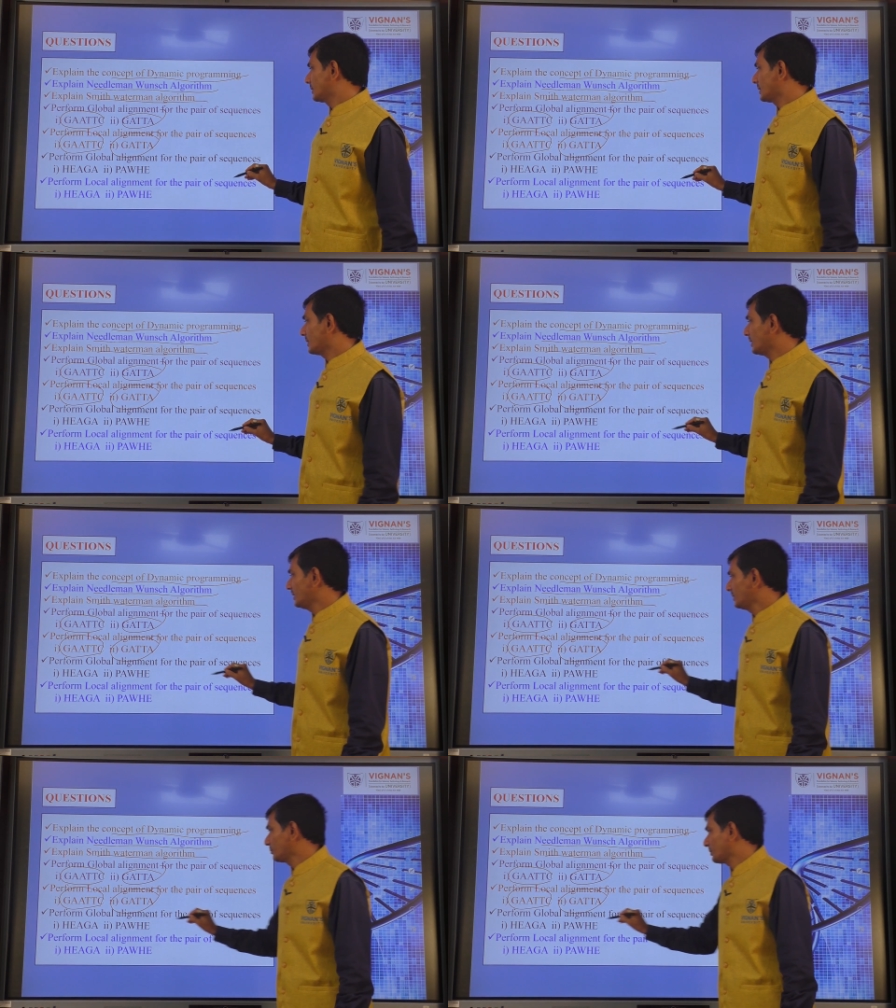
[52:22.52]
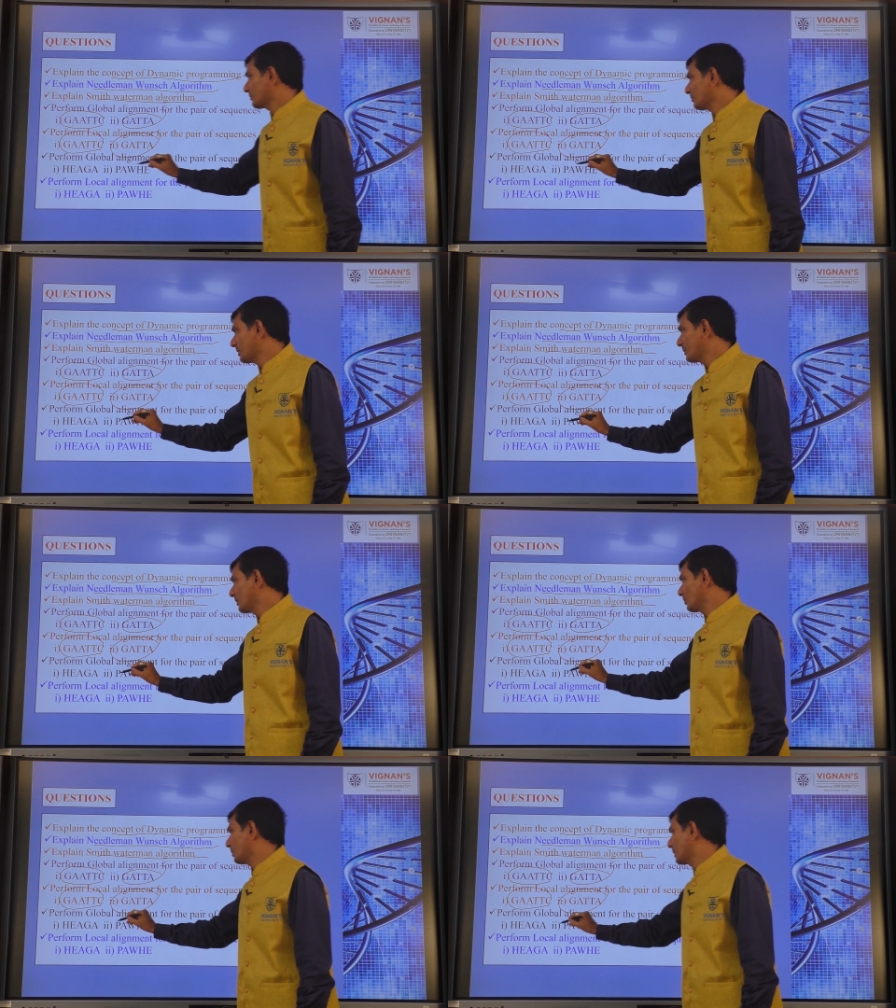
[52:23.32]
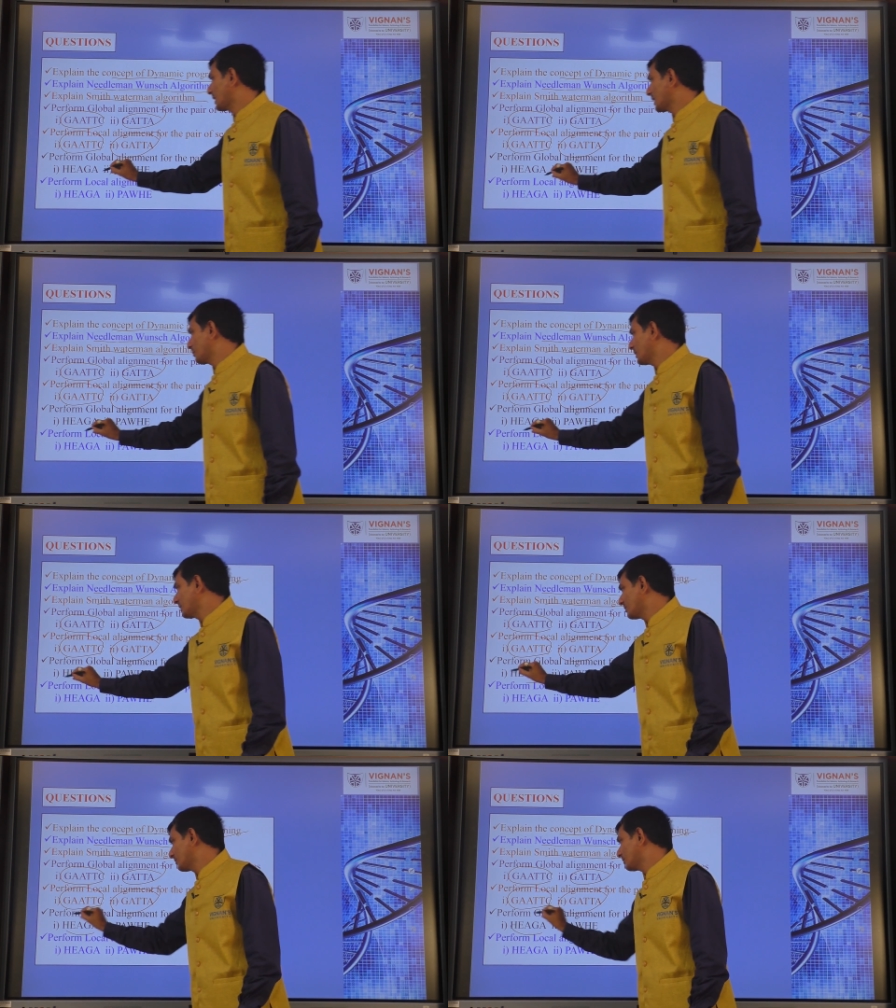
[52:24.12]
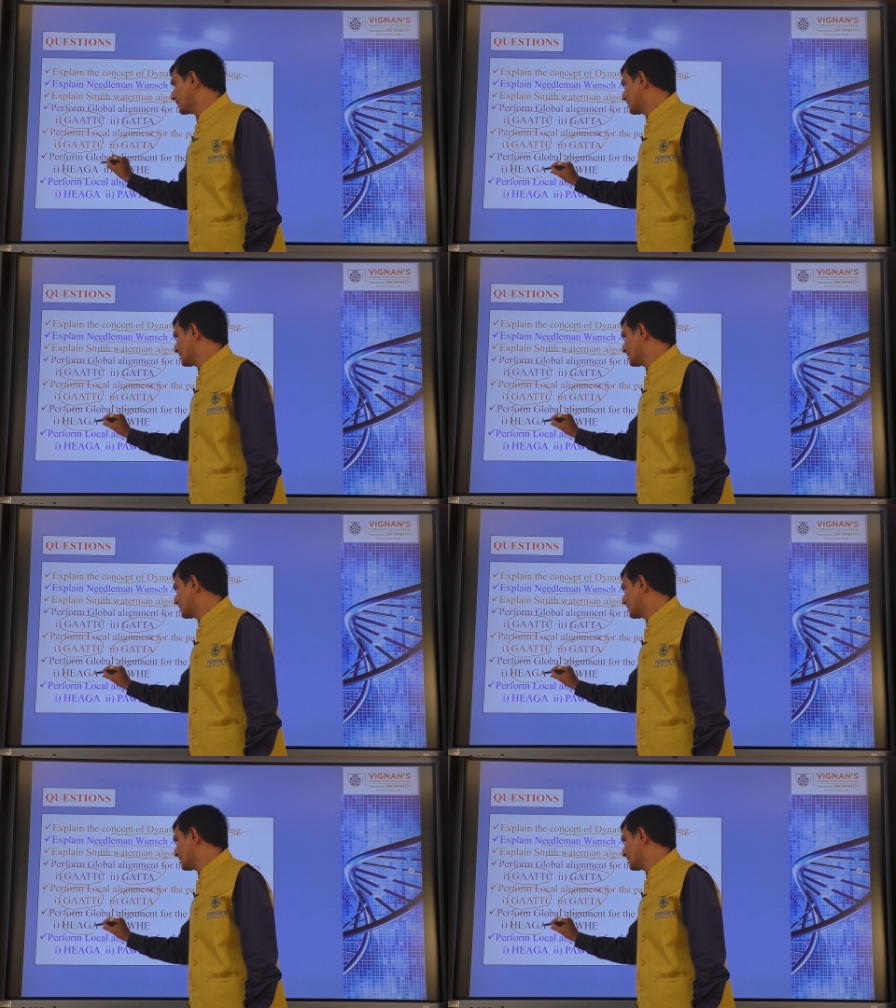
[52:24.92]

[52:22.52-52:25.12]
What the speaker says: and then performing global alignment for